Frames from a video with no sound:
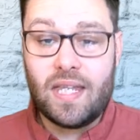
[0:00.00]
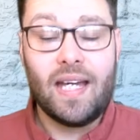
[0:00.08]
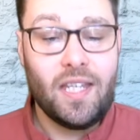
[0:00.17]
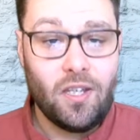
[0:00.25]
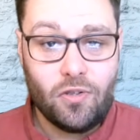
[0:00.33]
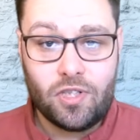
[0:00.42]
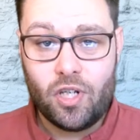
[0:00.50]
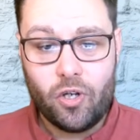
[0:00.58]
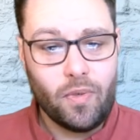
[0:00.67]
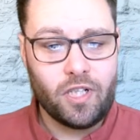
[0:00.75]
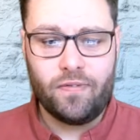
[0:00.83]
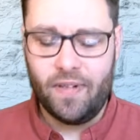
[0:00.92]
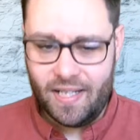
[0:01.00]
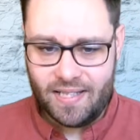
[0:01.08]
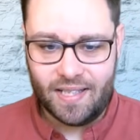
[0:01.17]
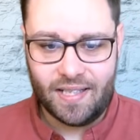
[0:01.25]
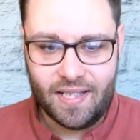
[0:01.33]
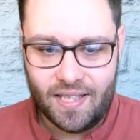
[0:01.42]
Thank you so much for
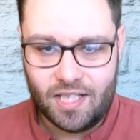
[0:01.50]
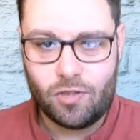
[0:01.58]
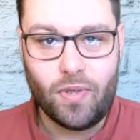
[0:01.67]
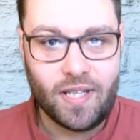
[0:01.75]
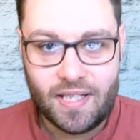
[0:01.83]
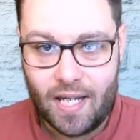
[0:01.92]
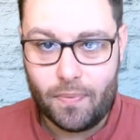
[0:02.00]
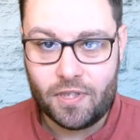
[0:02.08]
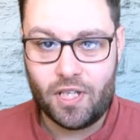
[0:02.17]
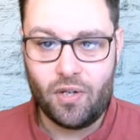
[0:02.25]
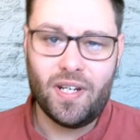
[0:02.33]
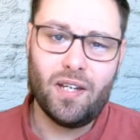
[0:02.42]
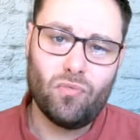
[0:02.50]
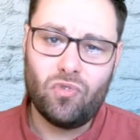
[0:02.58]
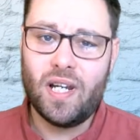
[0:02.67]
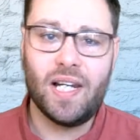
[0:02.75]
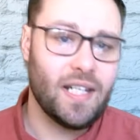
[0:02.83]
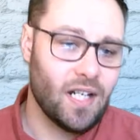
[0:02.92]
listening to this week's episode. It
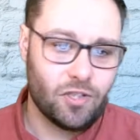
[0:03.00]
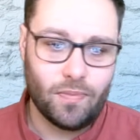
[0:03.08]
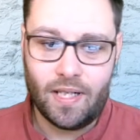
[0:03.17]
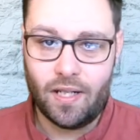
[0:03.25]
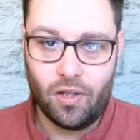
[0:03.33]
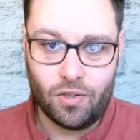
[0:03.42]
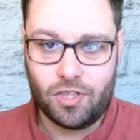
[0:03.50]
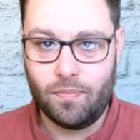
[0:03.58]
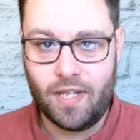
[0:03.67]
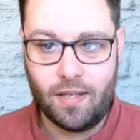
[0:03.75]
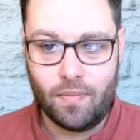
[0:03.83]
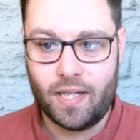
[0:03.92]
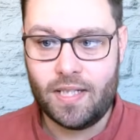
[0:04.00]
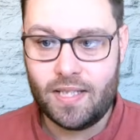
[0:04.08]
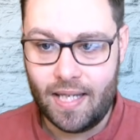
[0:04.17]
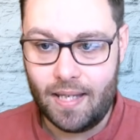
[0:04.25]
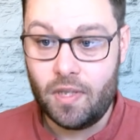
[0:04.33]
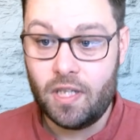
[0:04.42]
really does mean a lot to me and my
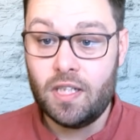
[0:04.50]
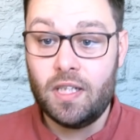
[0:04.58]
team.